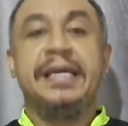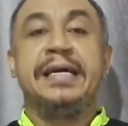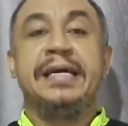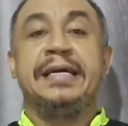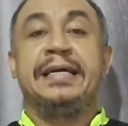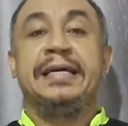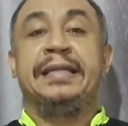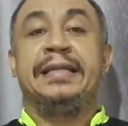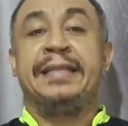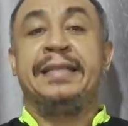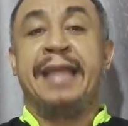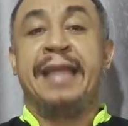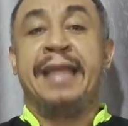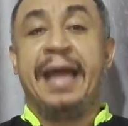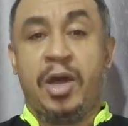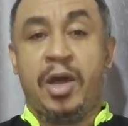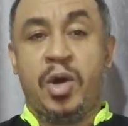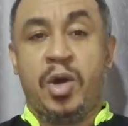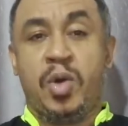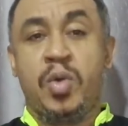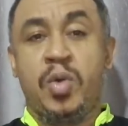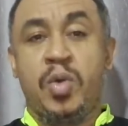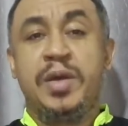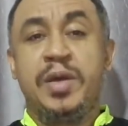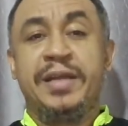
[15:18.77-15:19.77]

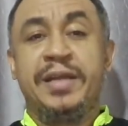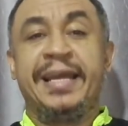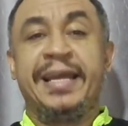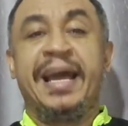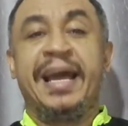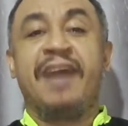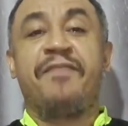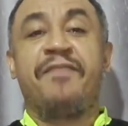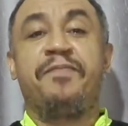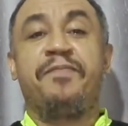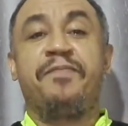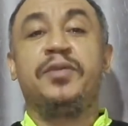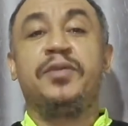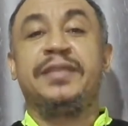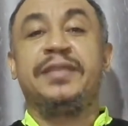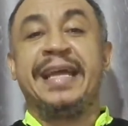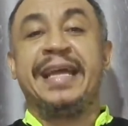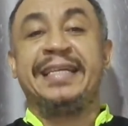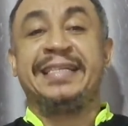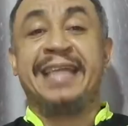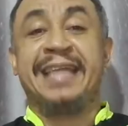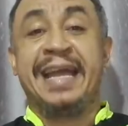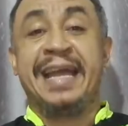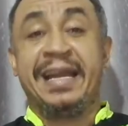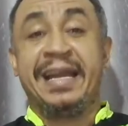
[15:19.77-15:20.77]
Now, they have put
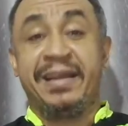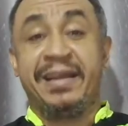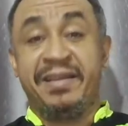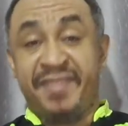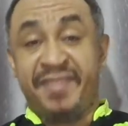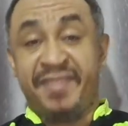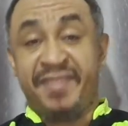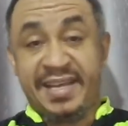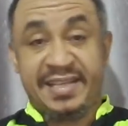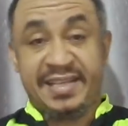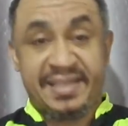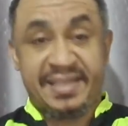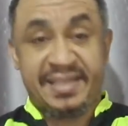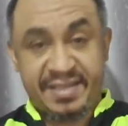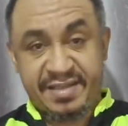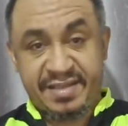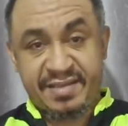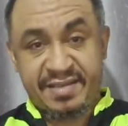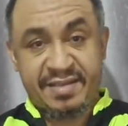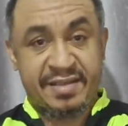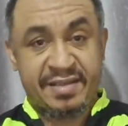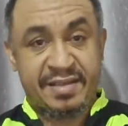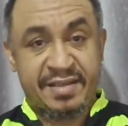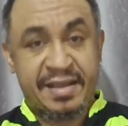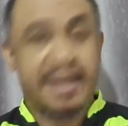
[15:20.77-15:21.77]
Nigeria in reverse,
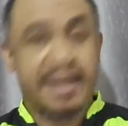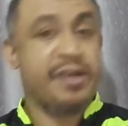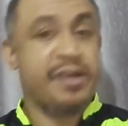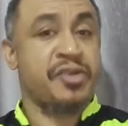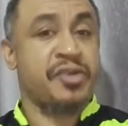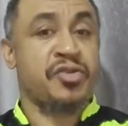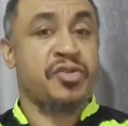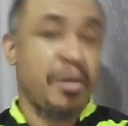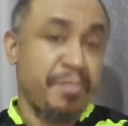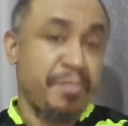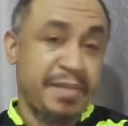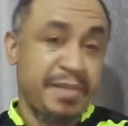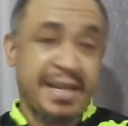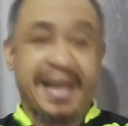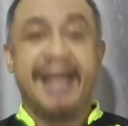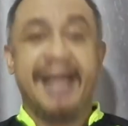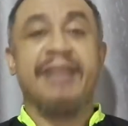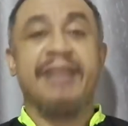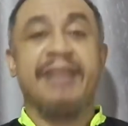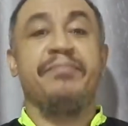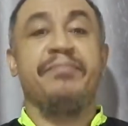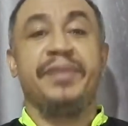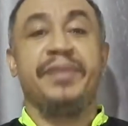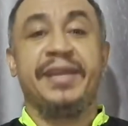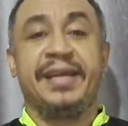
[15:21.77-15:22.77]
dropped the
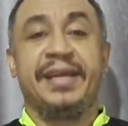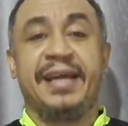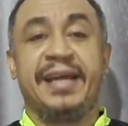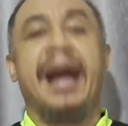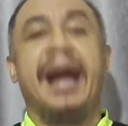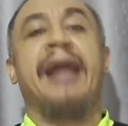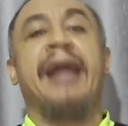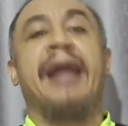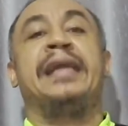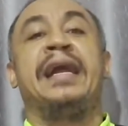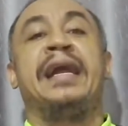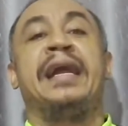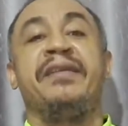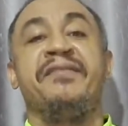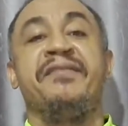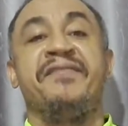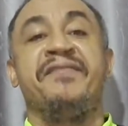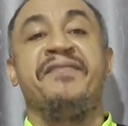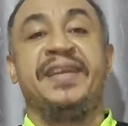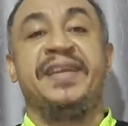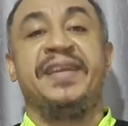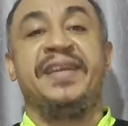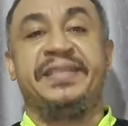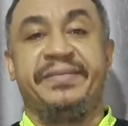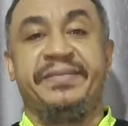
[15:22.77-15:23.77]
handbrake, and are
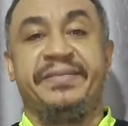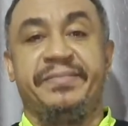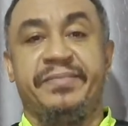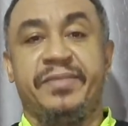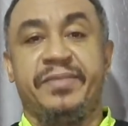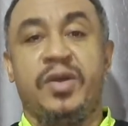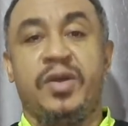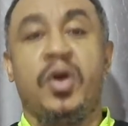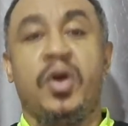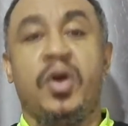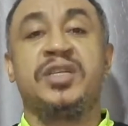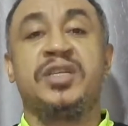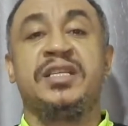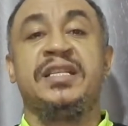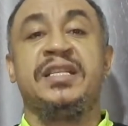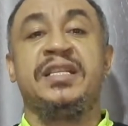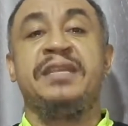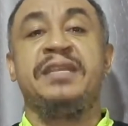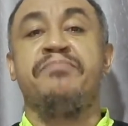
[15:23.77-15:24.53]
reversing, hustling